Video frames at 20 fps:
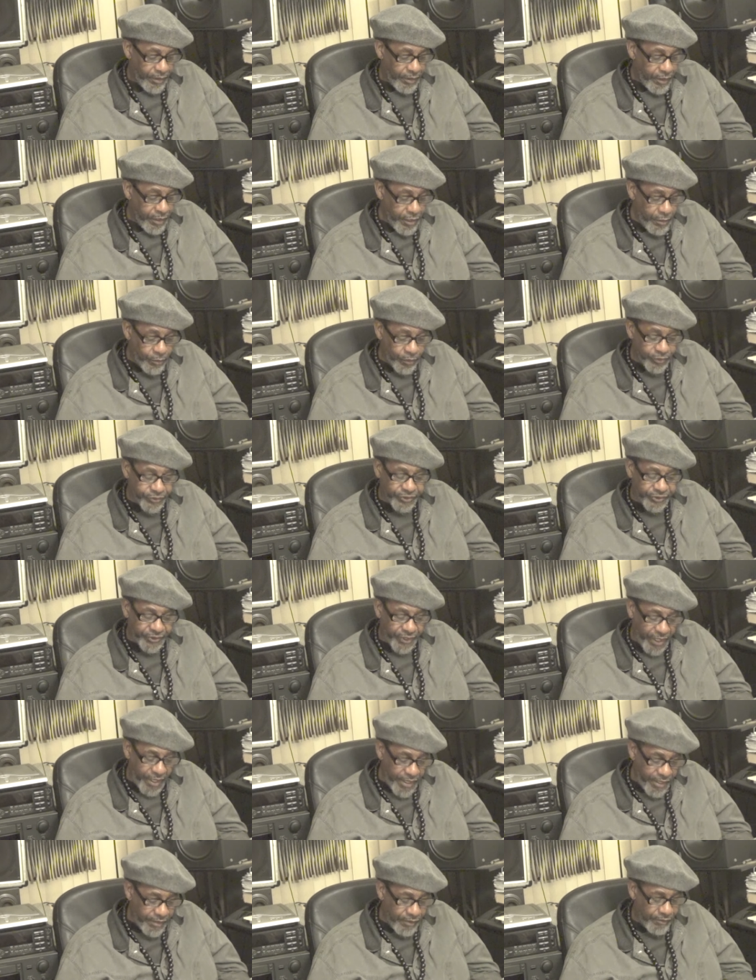He will
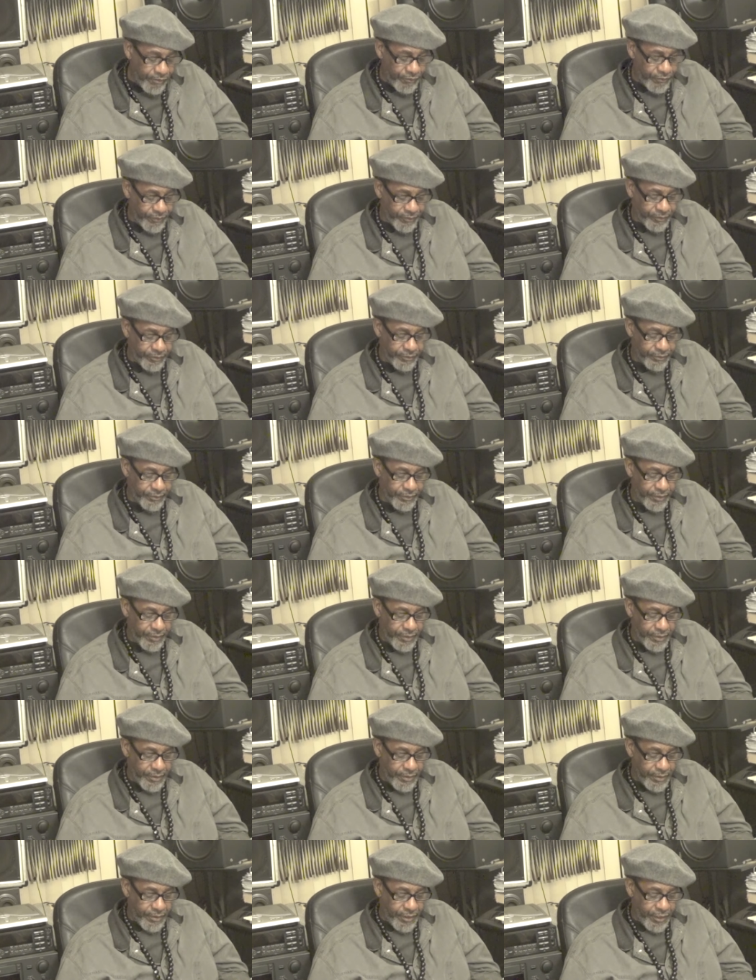save
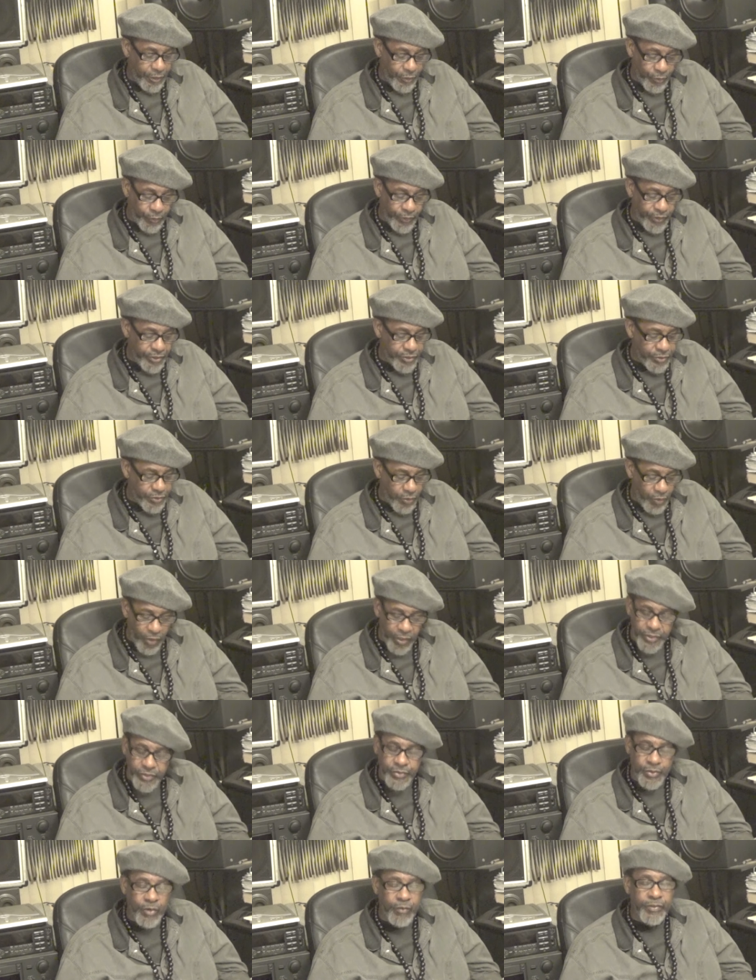he will
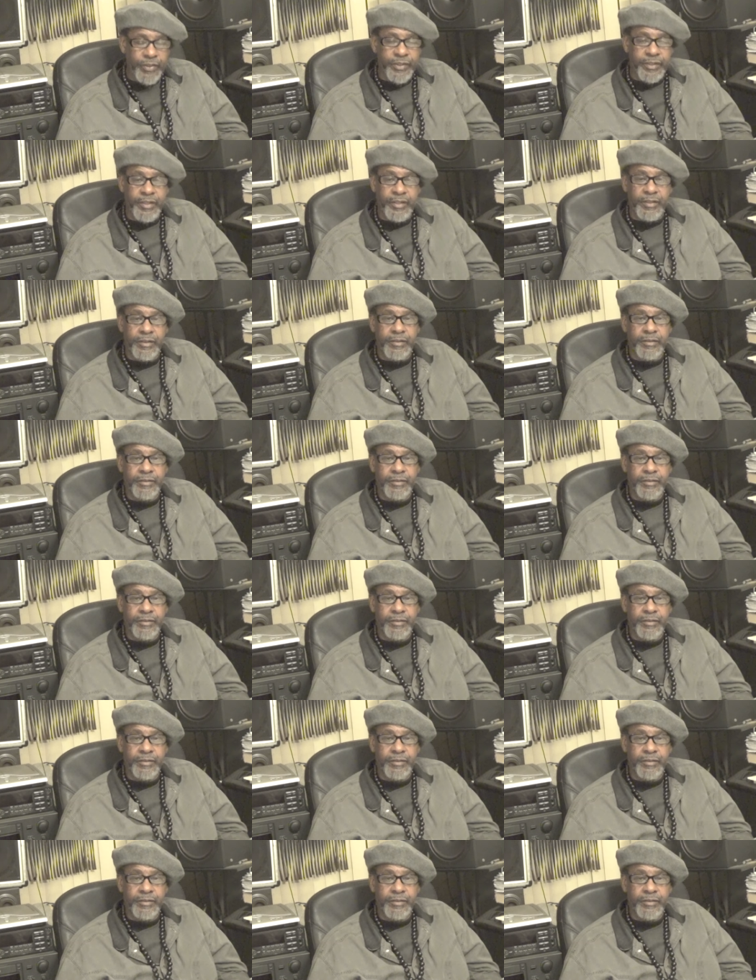rejoice over thee